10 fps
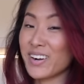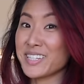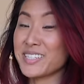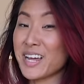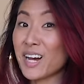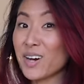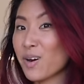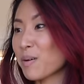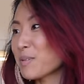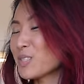right, now
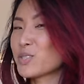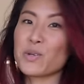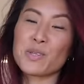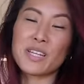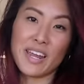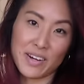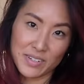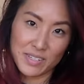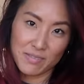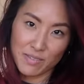I'm going to show you the
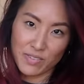area of the